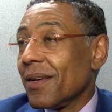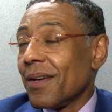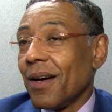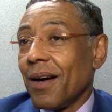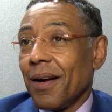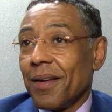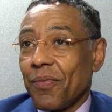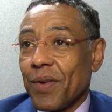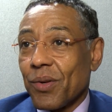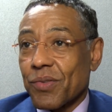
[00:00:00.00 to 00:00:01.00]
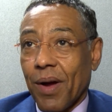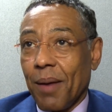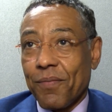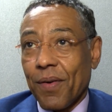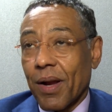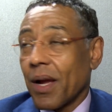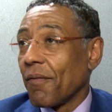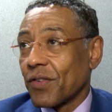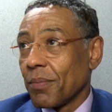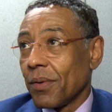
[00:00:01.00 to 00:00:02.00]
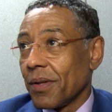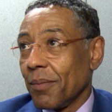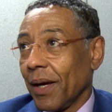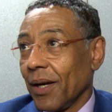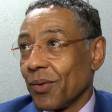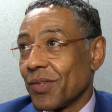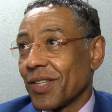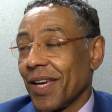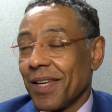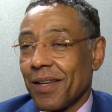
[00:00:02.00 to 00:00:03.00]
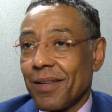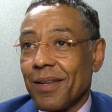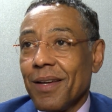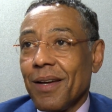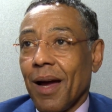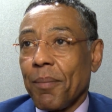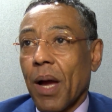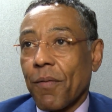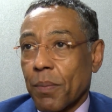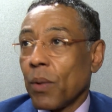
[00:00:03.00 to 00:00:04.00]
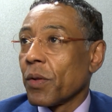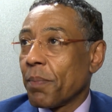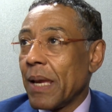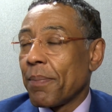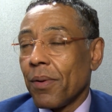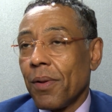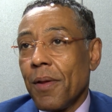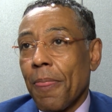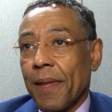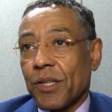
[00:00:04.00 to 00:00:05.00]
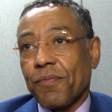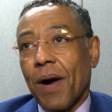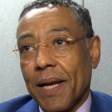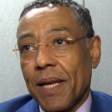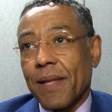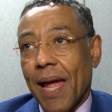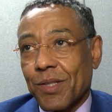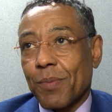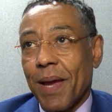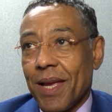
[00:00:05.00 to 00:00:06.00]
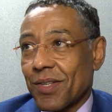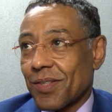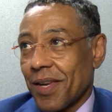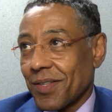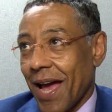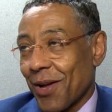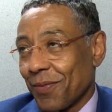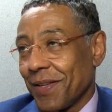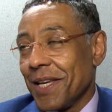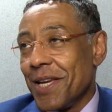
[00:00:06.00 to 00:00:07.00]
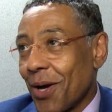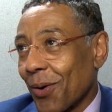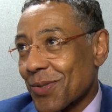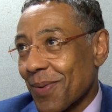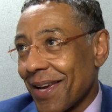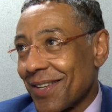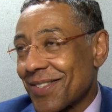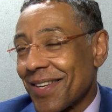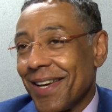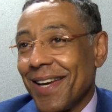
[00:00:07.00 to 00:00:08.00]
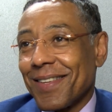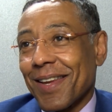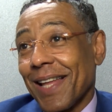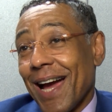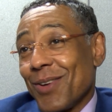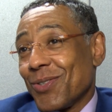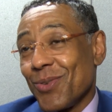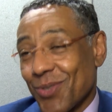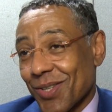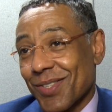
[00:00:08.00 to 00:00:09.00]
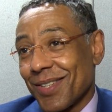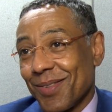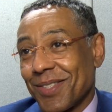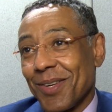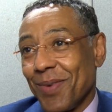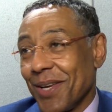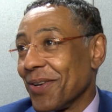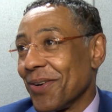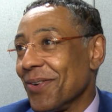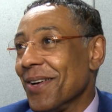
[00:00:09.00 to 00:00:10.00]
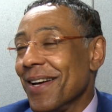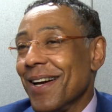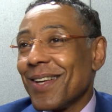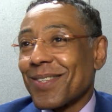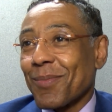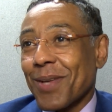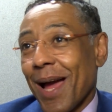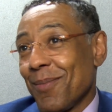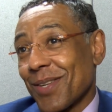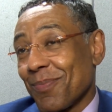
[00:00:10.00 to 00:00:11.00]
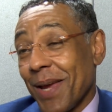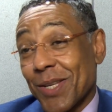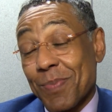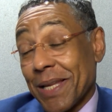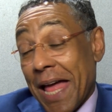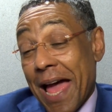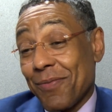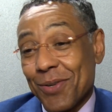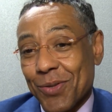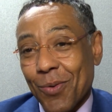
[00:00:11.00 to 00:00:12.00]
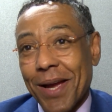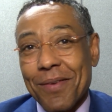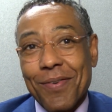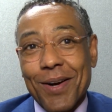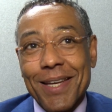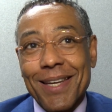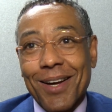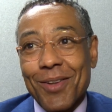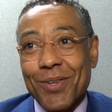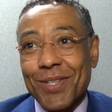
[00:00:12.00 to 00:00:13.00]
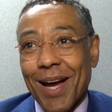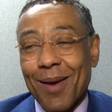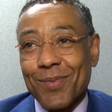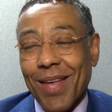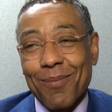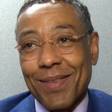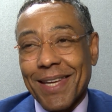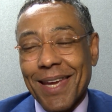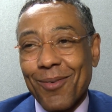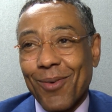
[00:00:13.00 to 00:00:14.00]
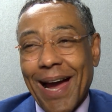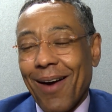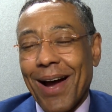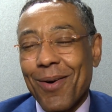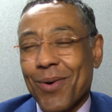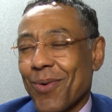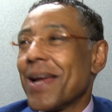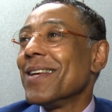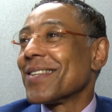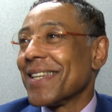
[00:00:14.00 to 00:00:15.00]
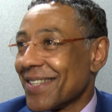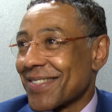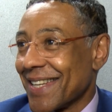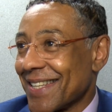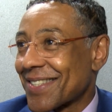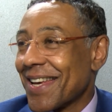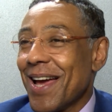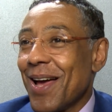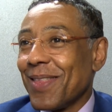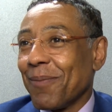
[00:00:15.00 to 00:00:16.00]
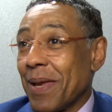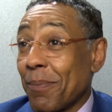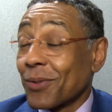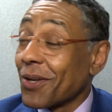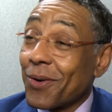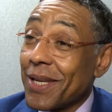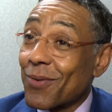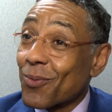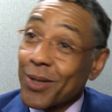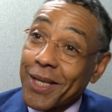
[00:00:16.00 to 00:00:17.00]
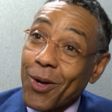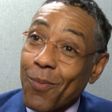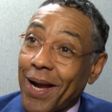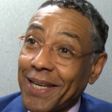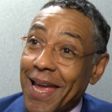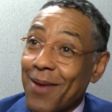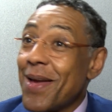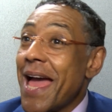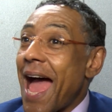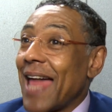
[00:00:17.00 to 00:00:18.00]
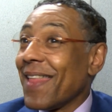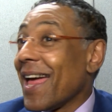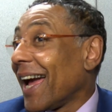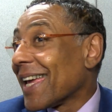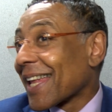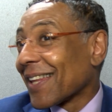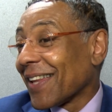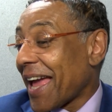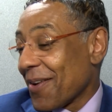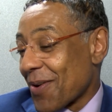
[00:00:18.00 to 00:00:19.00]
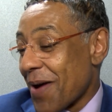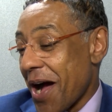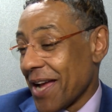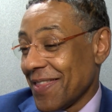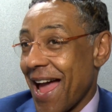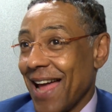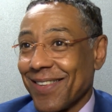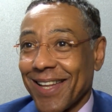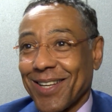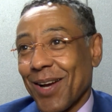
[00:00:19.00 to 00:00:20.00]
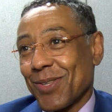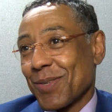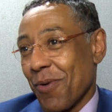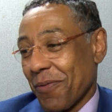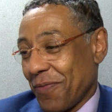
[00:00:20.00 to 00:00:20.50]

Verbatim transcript: Uh, it feels I'm very comfortable in my own skin and I'm comfortable with people. It's finding that space that is out of the ego space that allows you just to, to be you. Sometimes it makes me laugh and it's quite funny. At other times I'm thinking, wow, how crazy is this that people don't even really know my name? And then I get a little angry behind that, that Gus is more